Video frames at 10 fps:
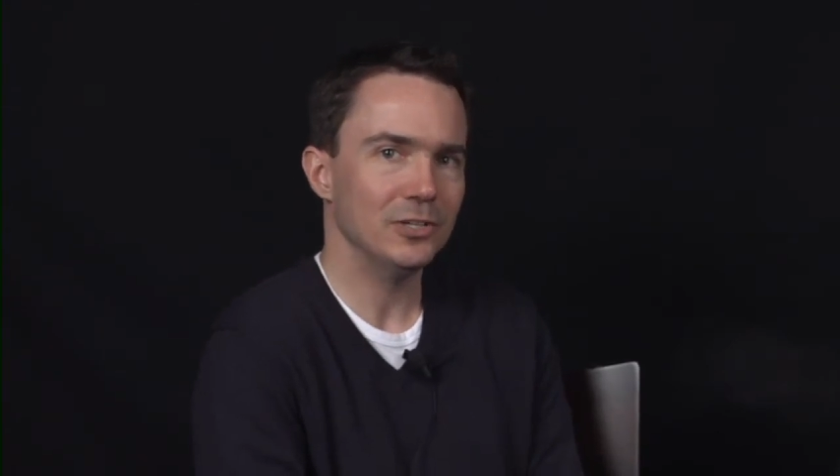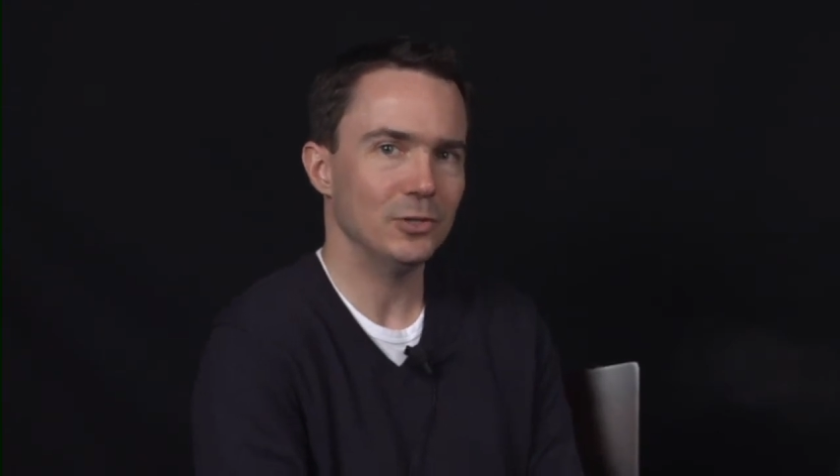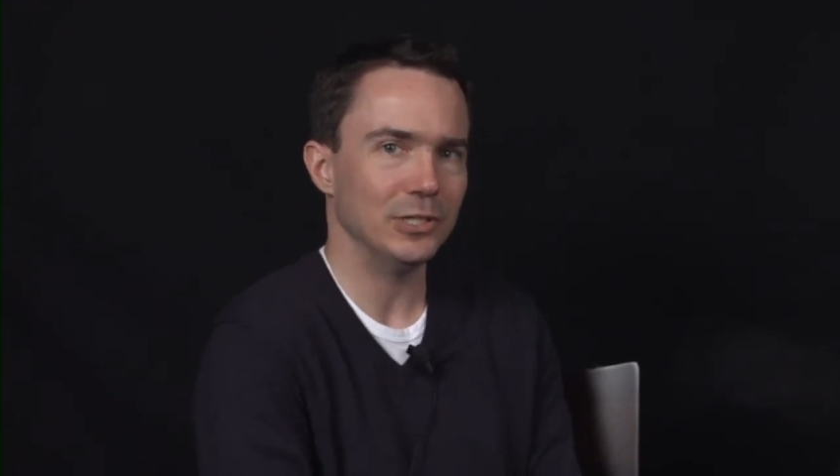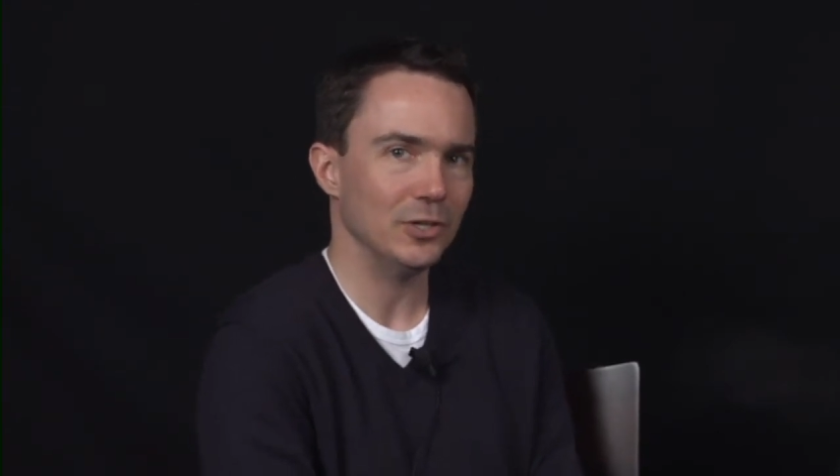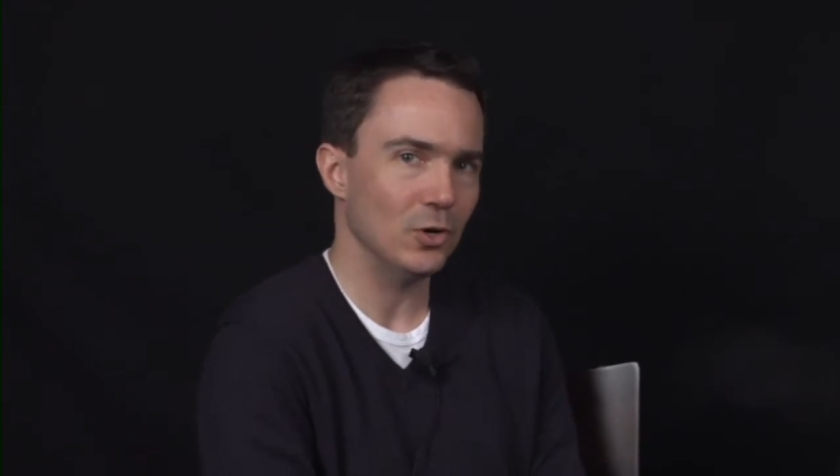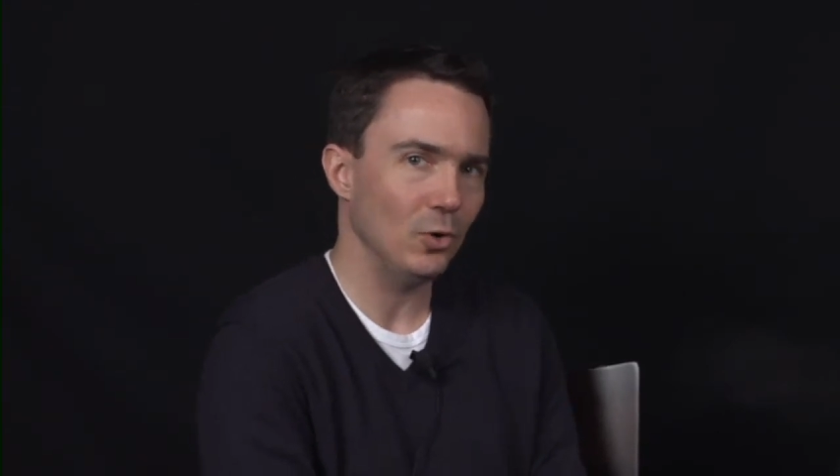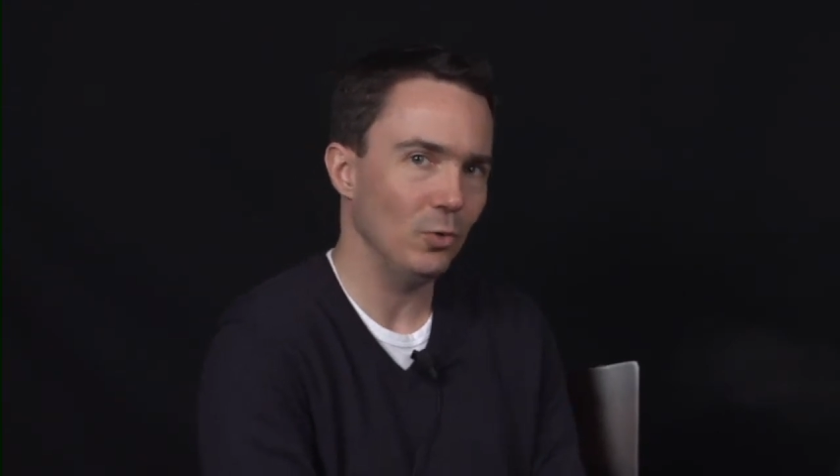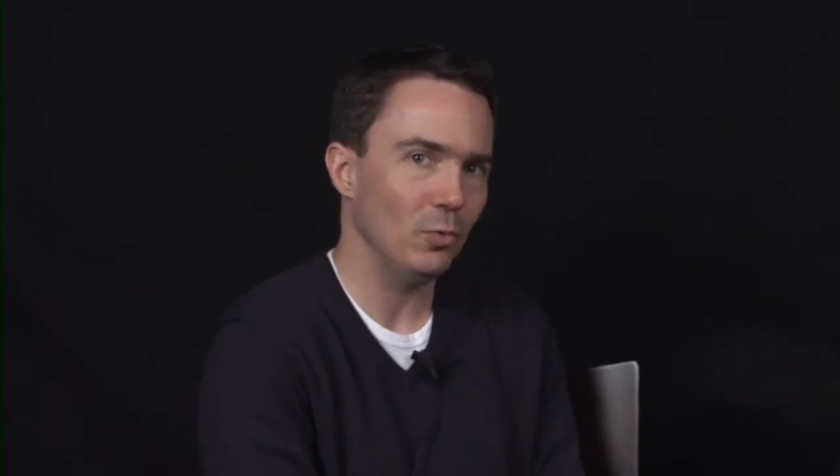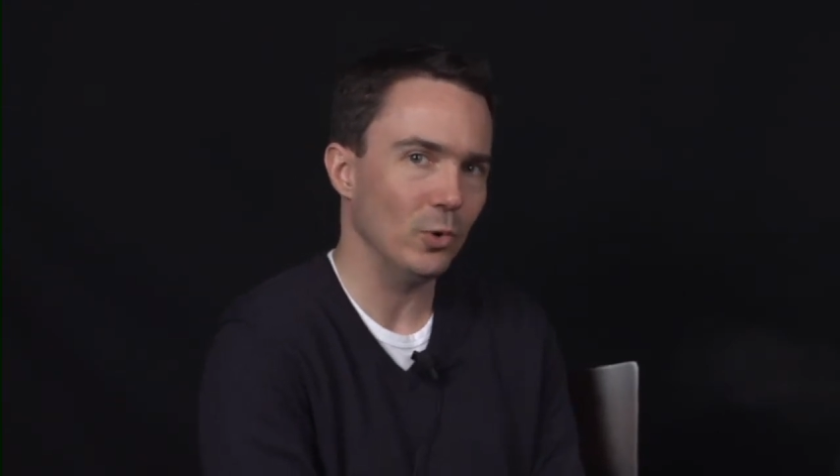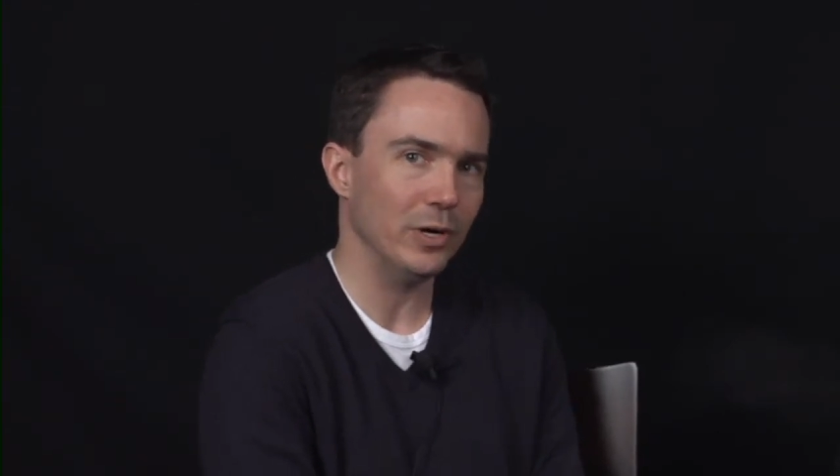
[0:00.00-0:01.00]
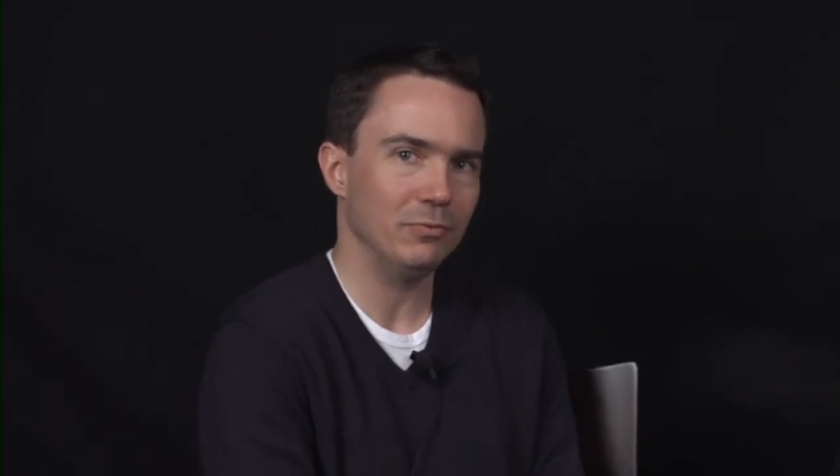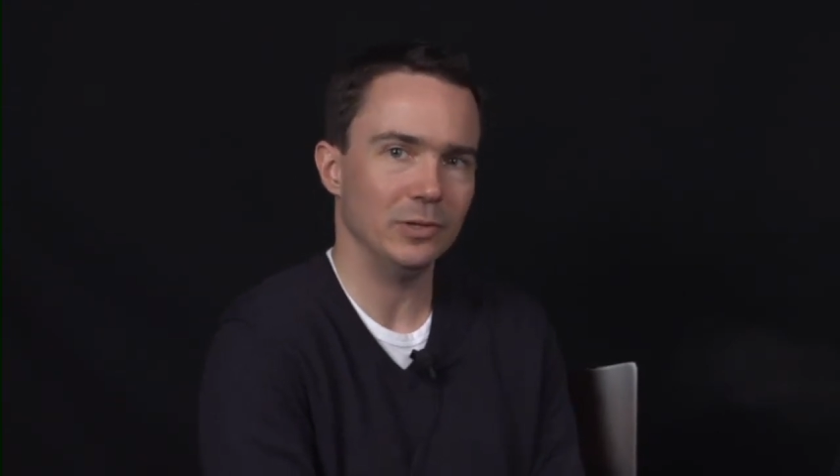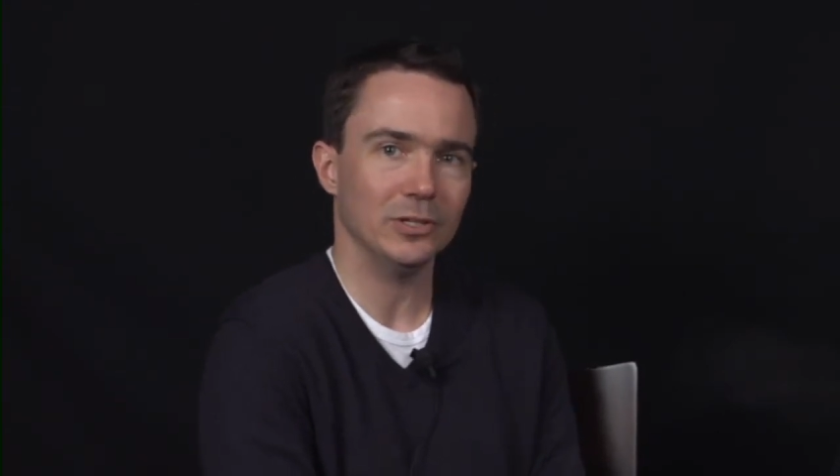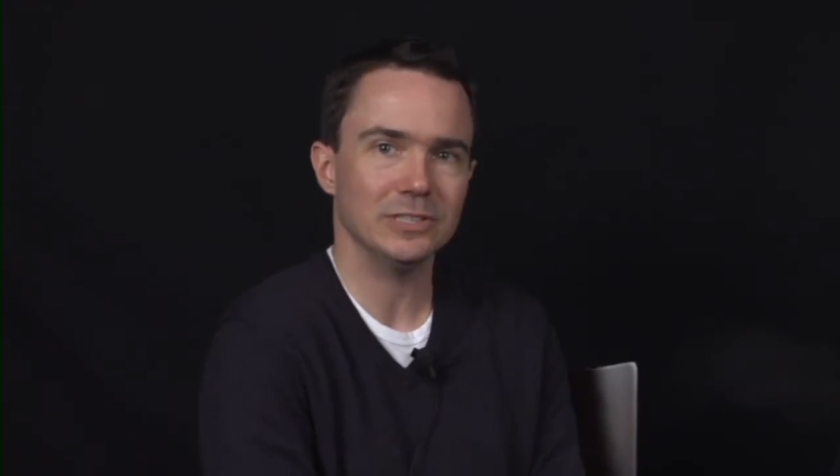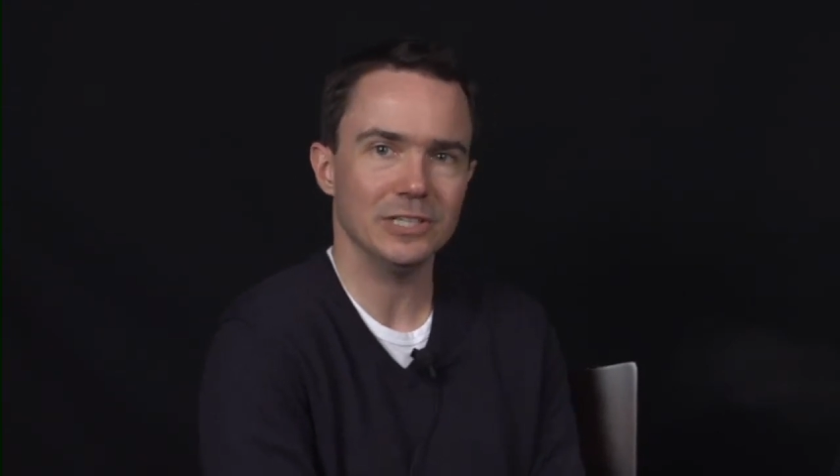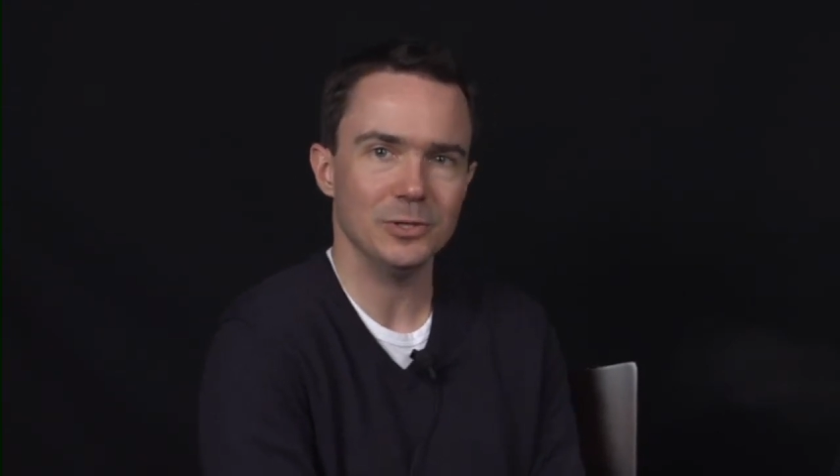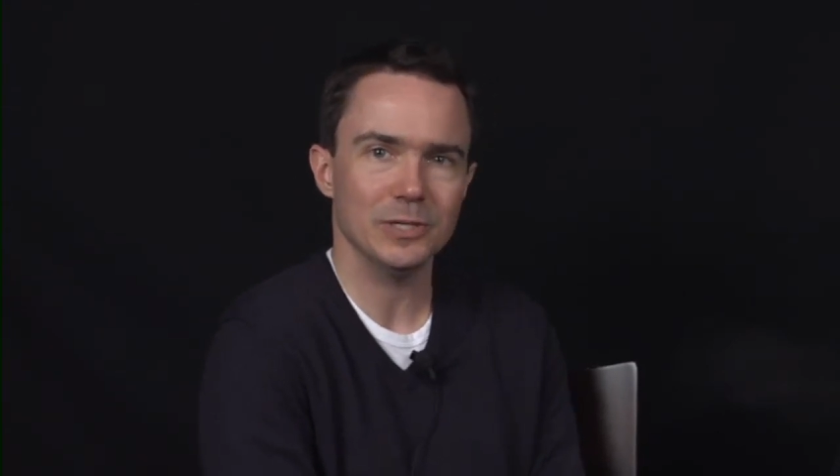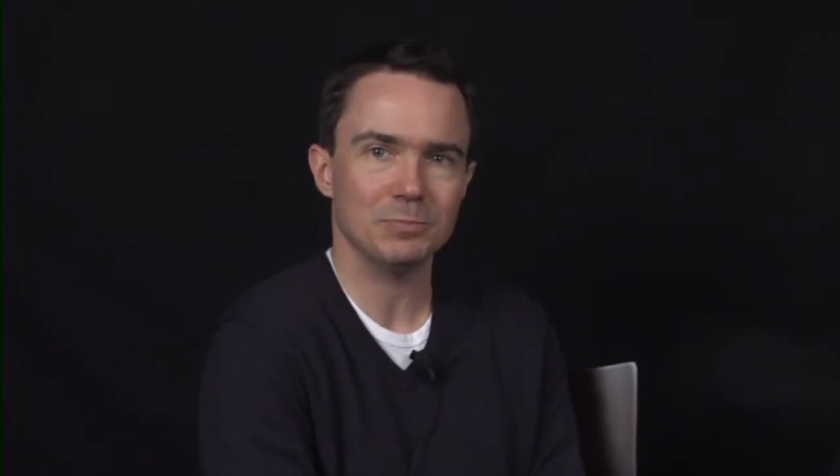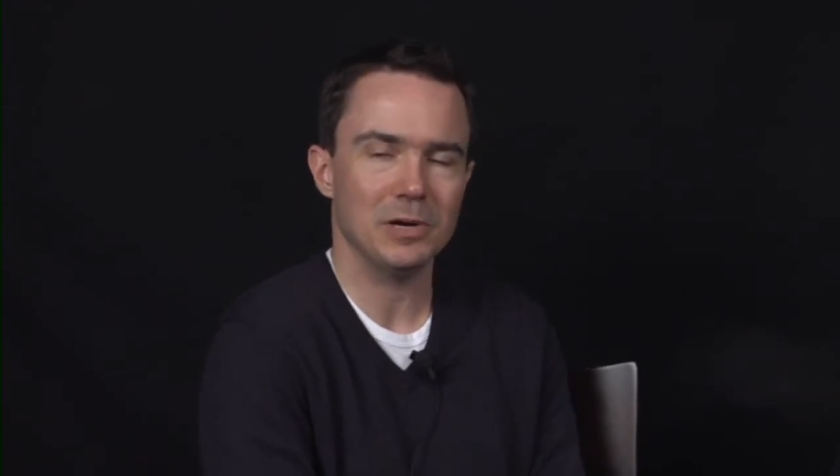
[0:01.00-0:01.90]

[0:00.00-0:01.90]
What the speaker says: during the Cold War if we looked at U.S.